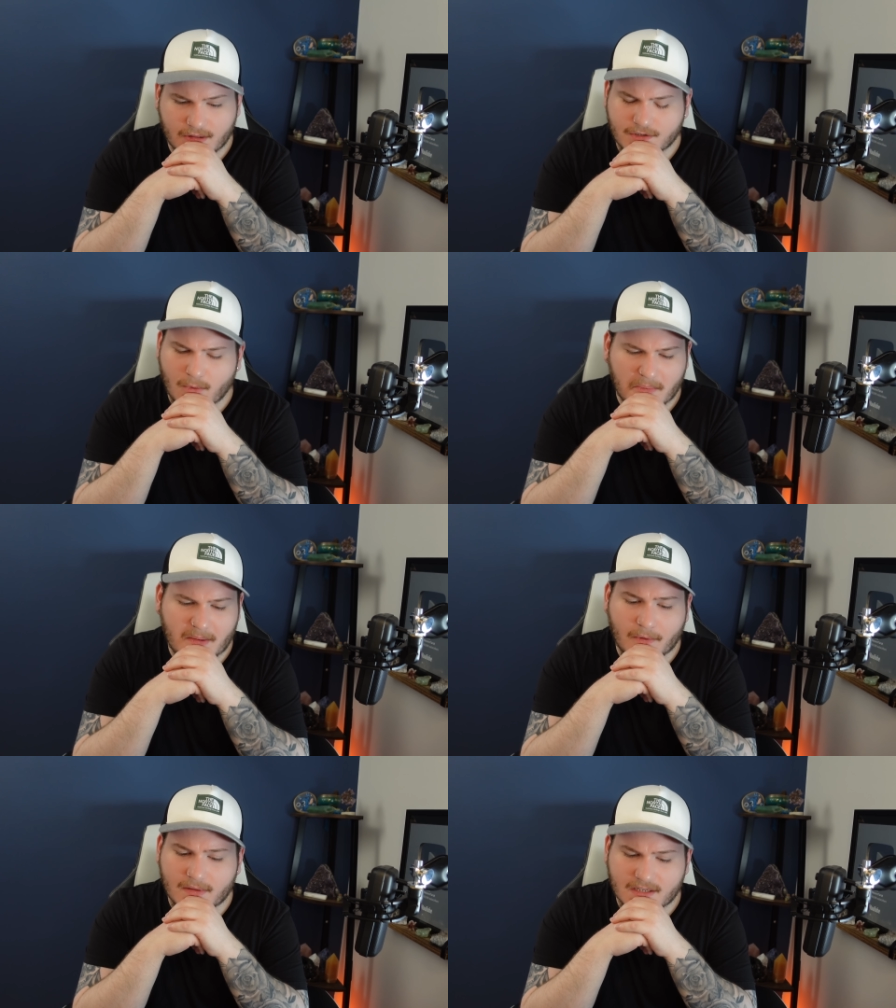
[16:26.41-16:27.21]
There's more
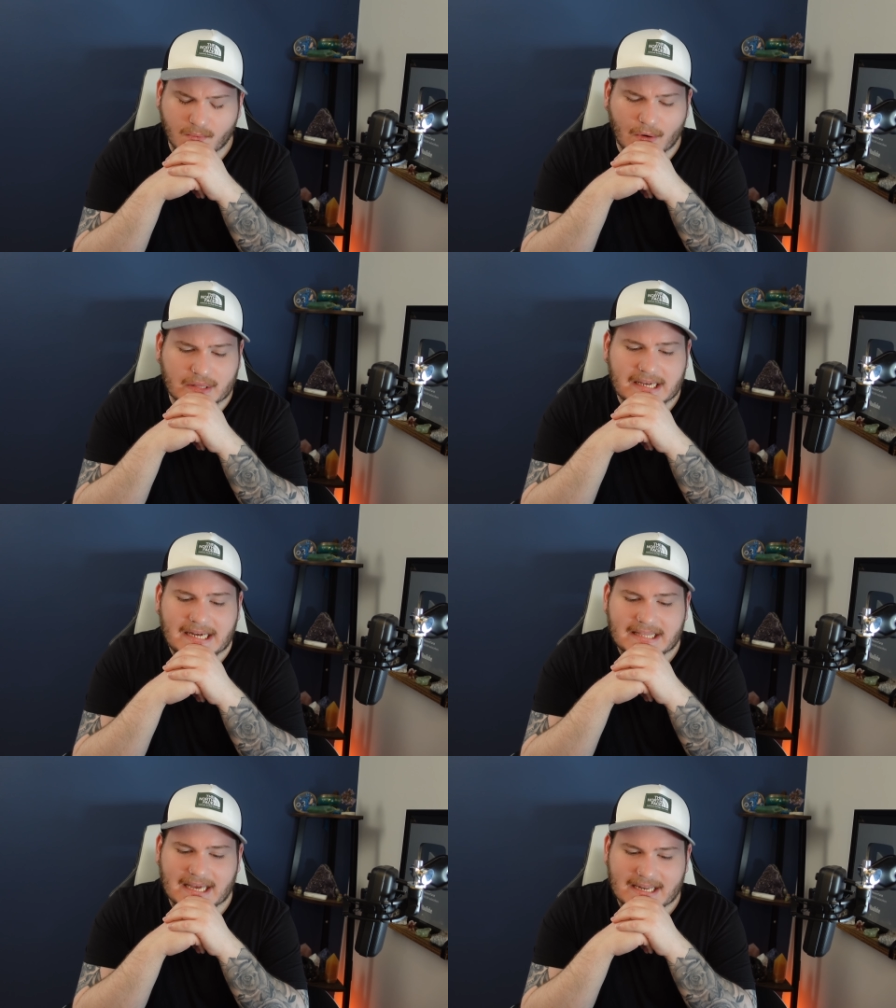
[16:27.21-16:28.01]
people in this world
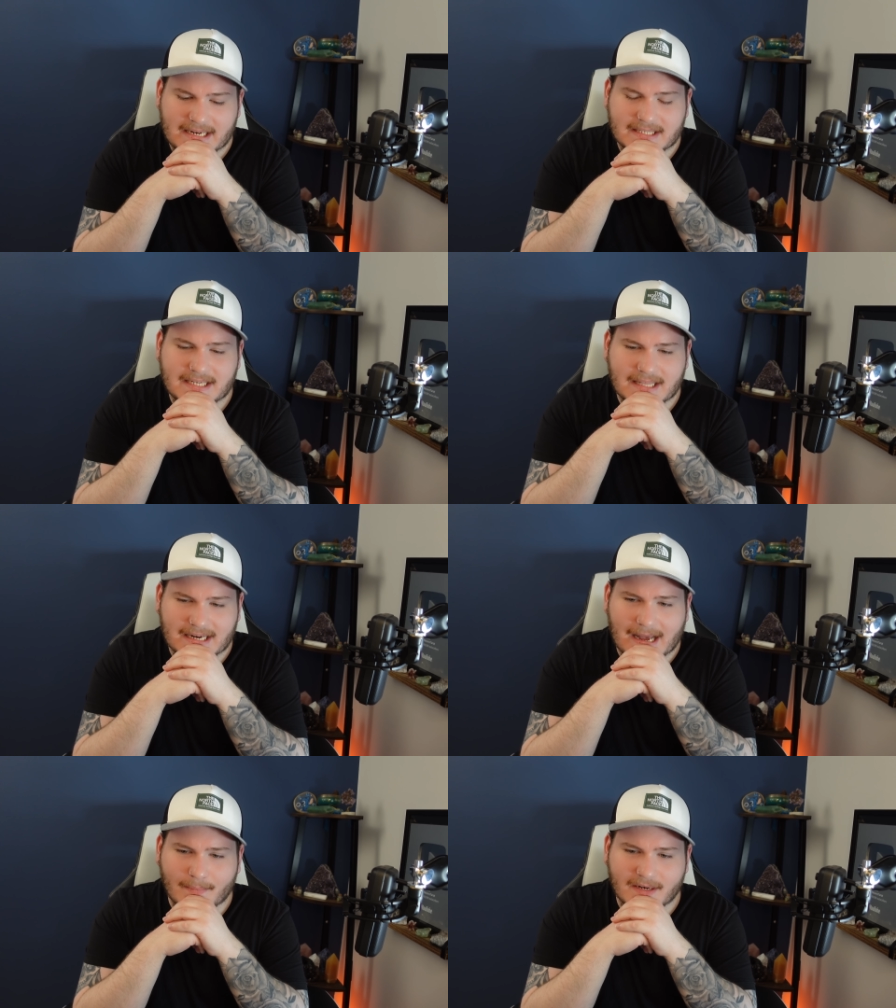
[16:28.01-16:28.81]
that need to see
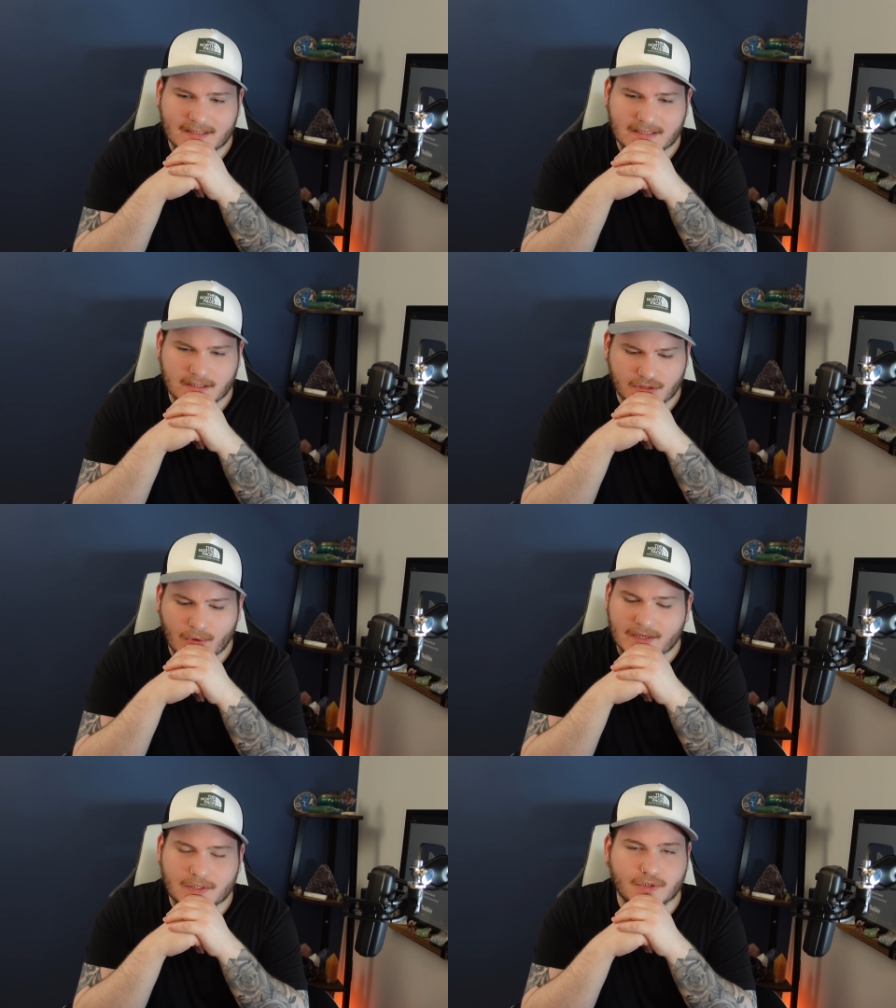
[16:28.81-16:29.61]
that happiness is a
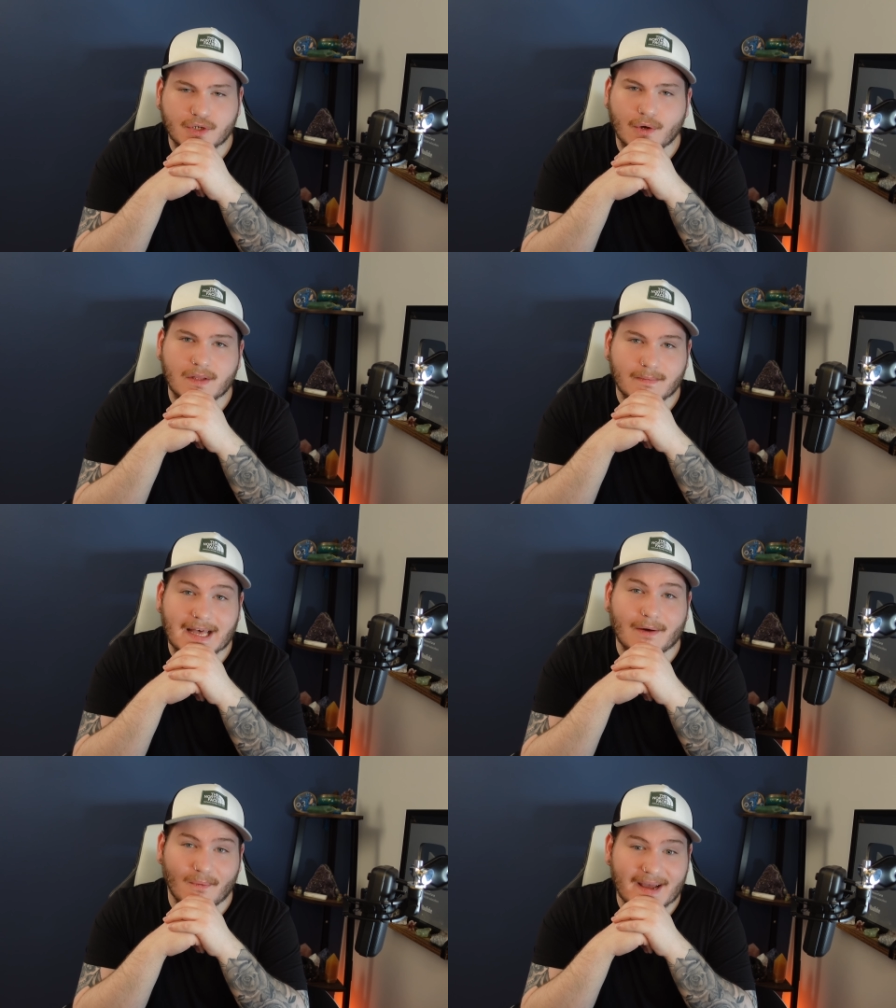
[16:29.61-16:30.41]
choice. So show them
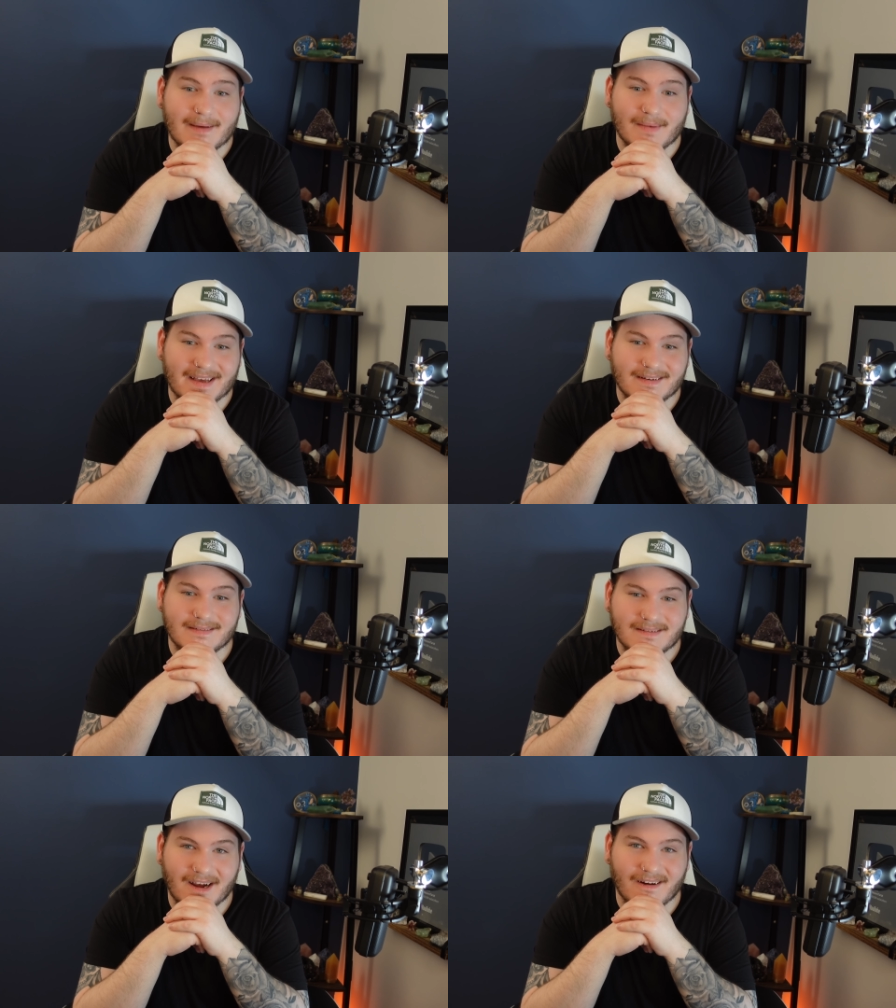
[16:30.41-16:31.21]
that way, man.
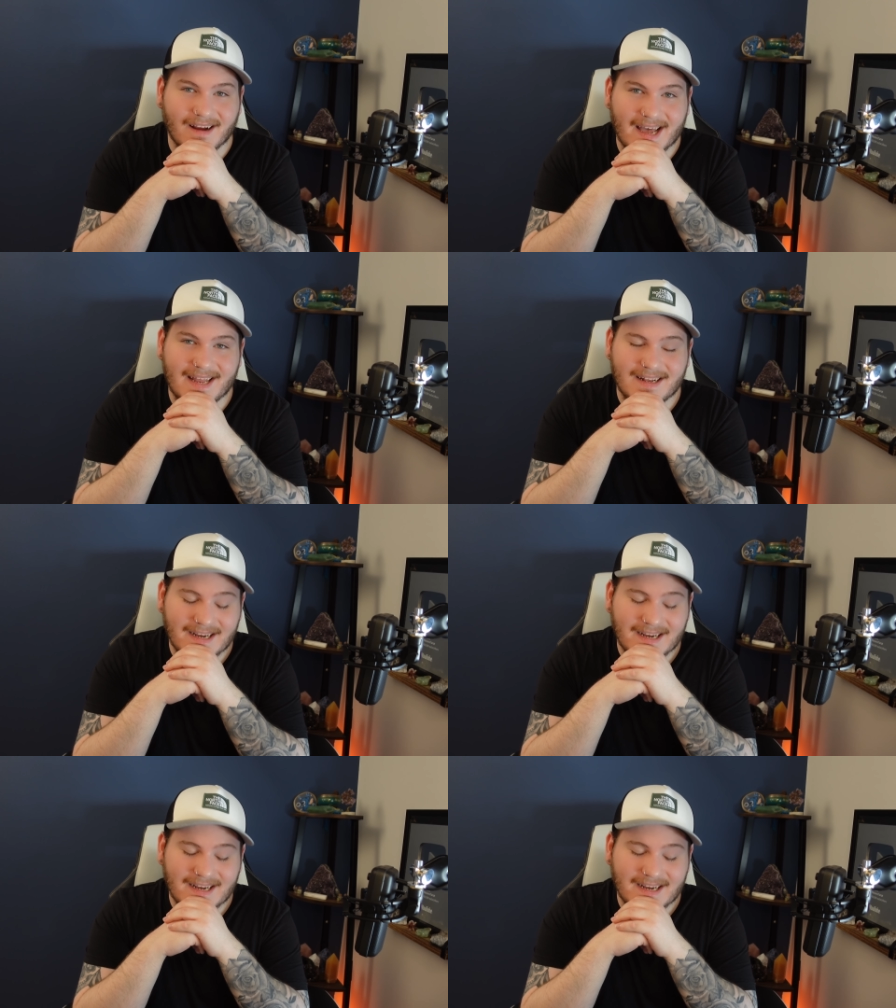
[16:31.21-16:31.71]
All right?